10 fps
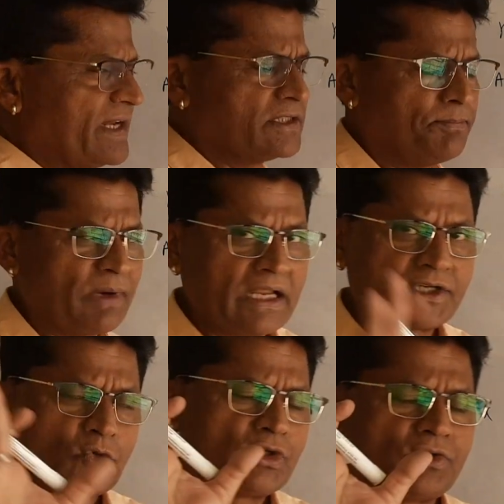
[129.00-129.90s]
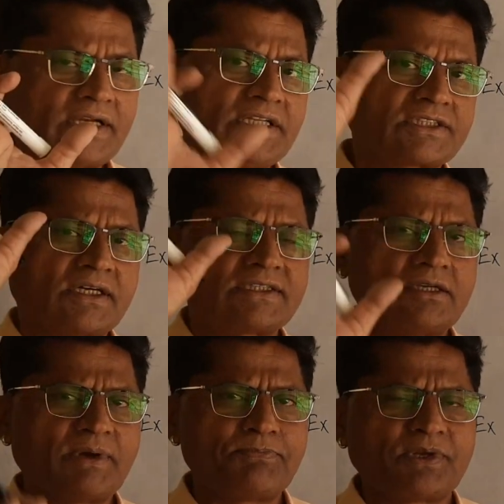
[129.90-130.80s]
is very simple. I told you, I discussed
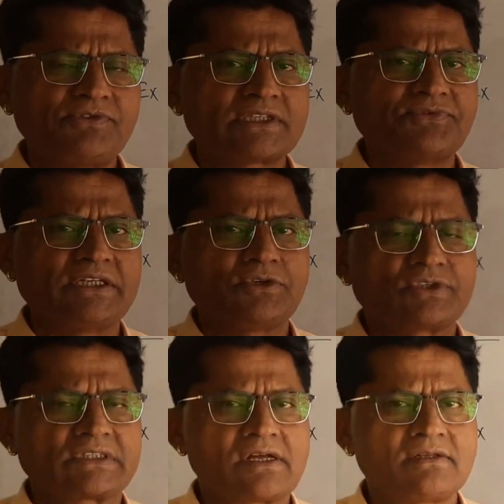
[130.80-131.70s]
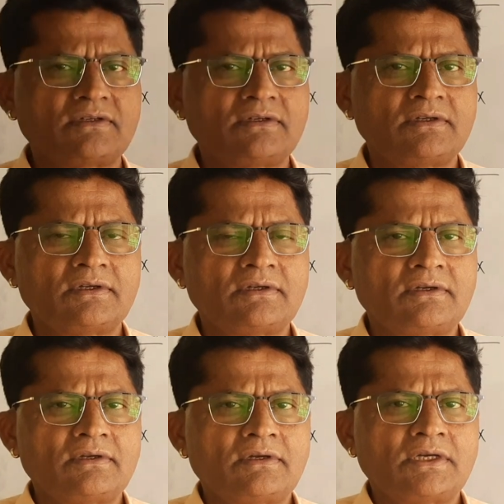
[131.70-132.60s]
in my previous videos.
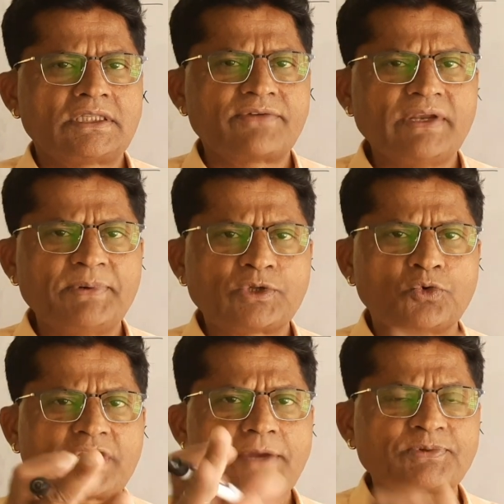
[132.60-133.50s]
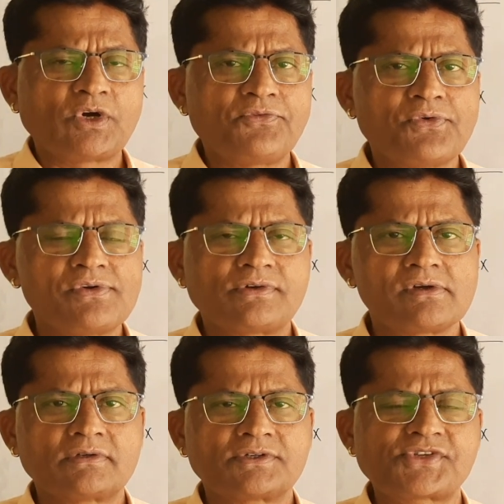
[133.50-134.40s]
There will be two types of
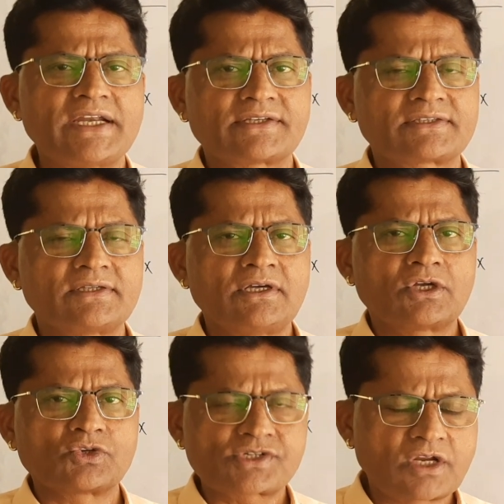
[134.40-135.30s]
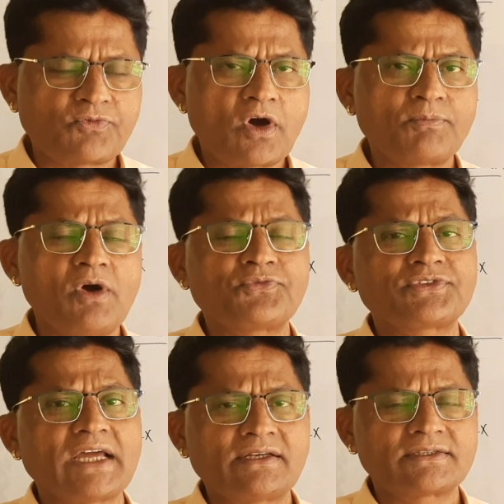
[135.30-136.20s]
sets. Roster form of
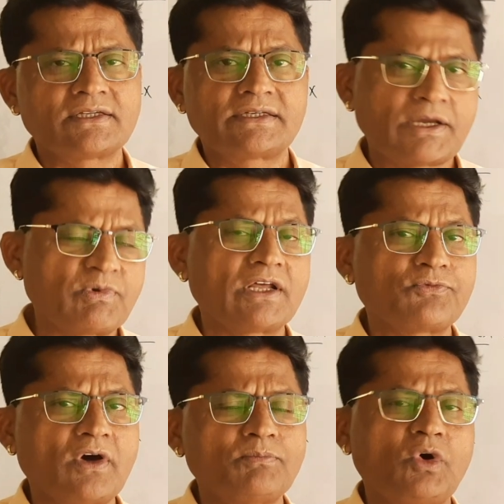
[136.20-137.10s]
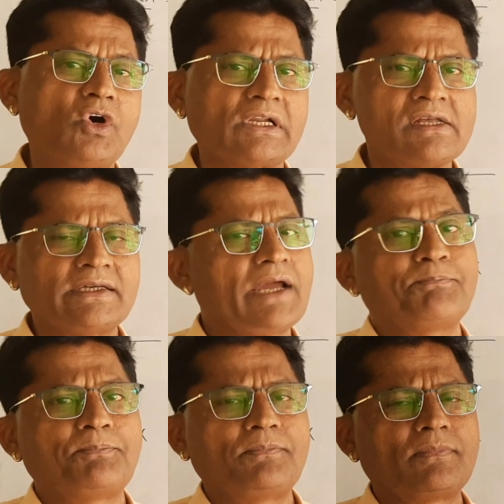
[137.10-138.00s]
sets, tabular form, or
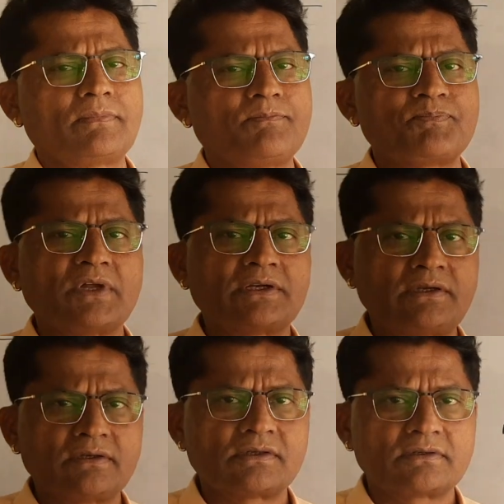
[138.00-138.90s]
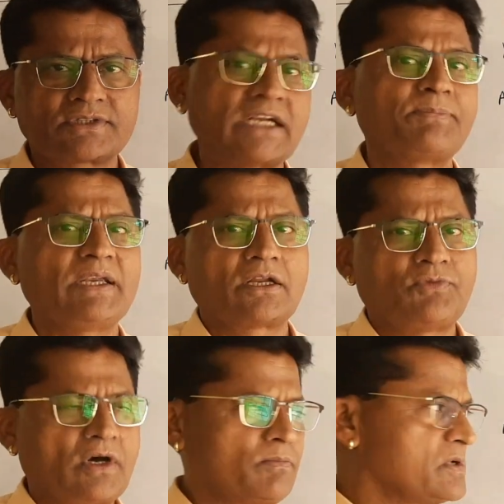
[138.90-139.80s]
set builder
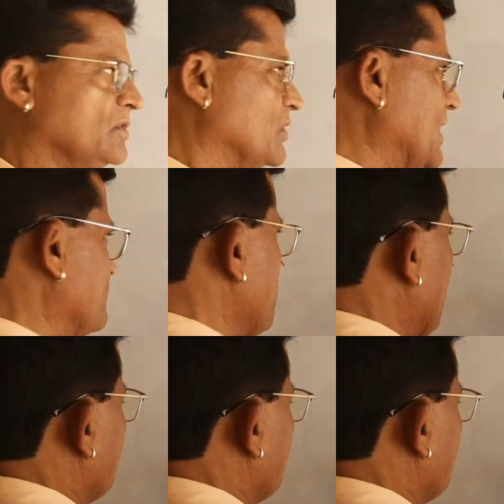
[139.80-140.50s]
form. Okay.